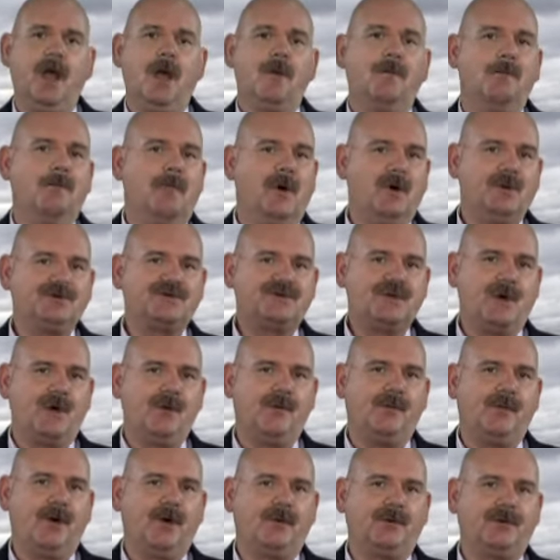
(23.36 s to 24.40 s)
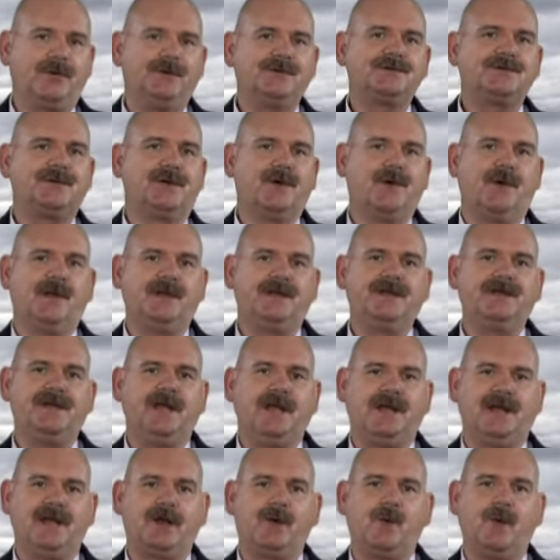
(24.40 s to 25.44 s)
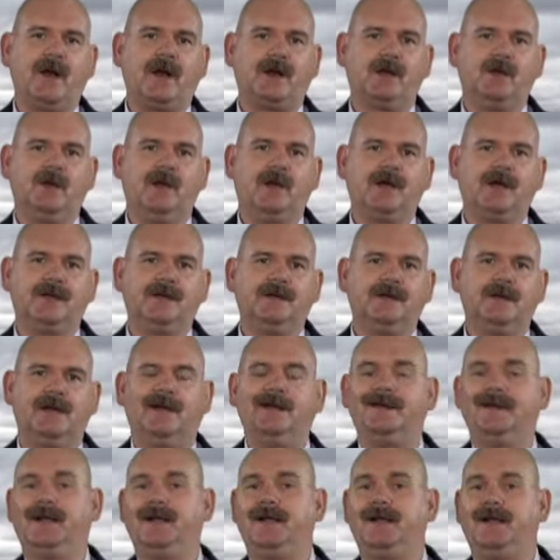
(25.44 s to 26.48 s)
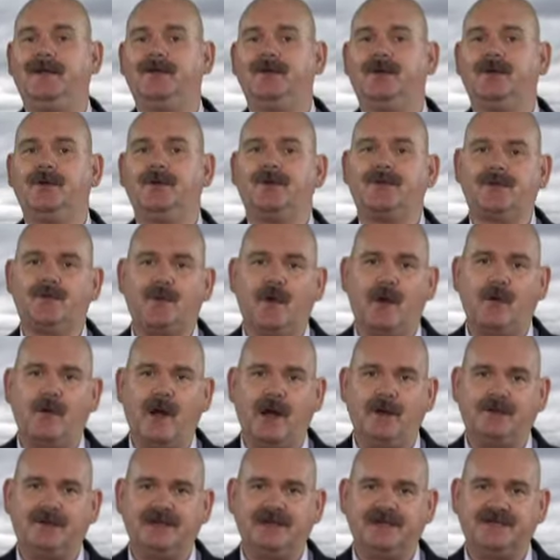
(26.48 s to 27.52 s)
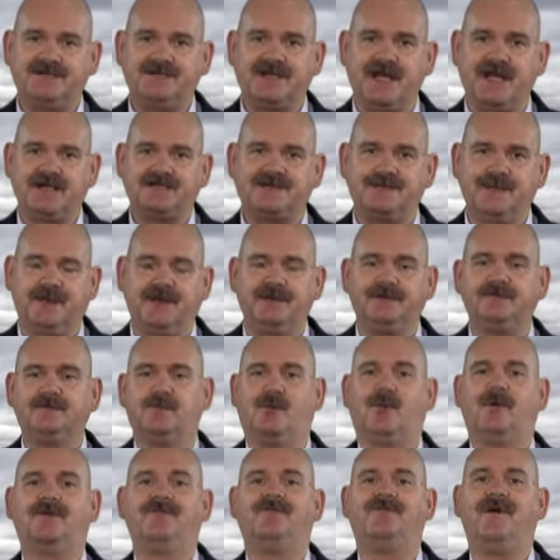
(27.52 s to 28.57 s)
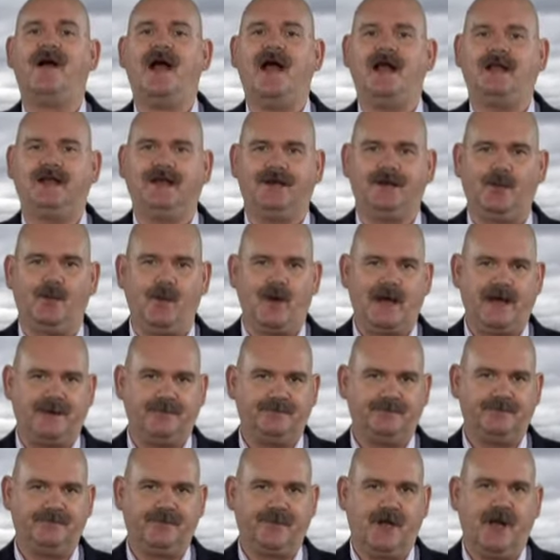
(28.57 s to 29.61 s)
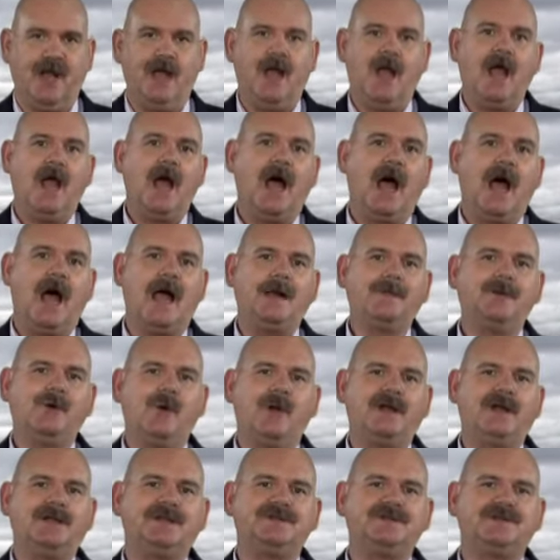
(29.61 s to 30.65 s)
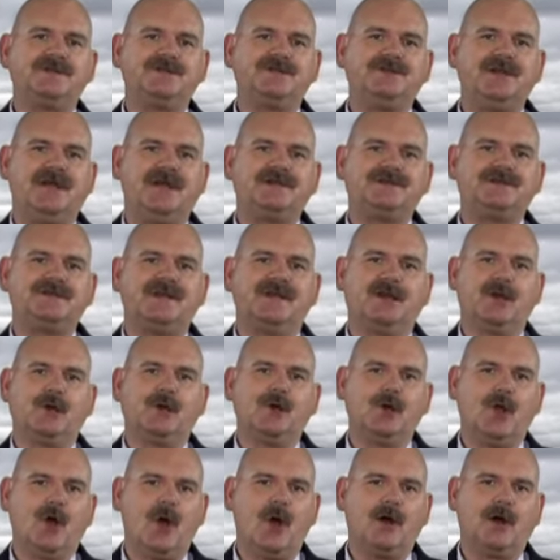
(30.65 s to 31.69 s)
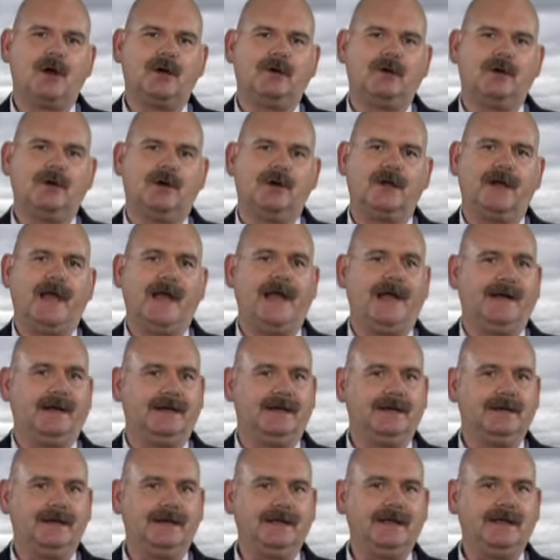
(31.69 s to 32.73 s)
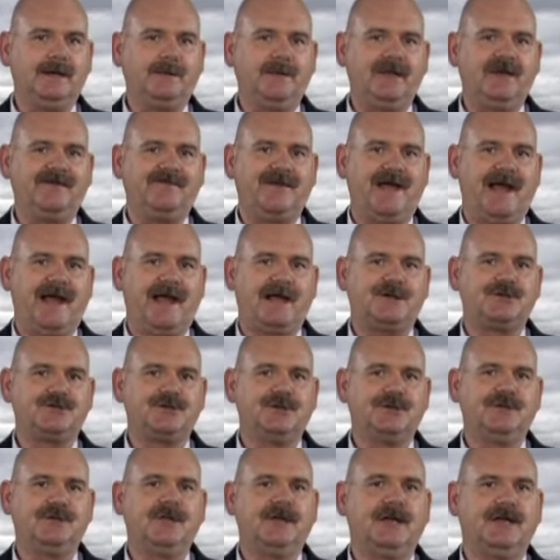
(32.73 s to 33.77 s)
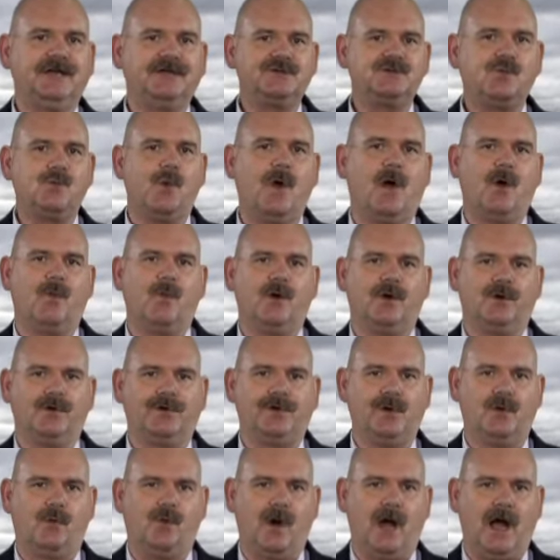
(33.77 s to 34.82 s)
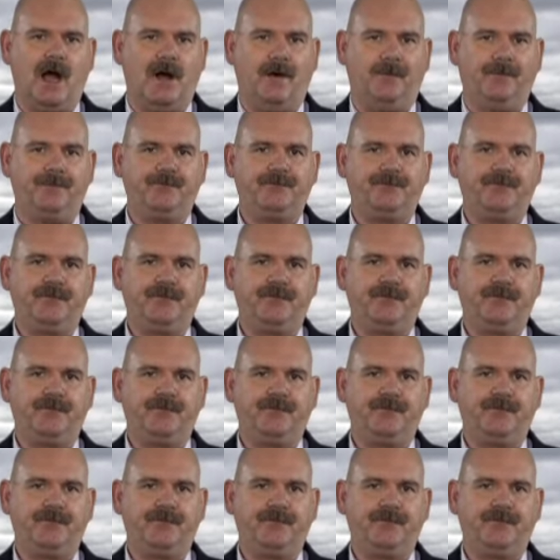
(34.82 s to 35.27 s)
Most homeowners are going to take a quick look and then either throw out the assessment or file it away. I'm going to suggest that a longer look and a little bit of action is well worth your while.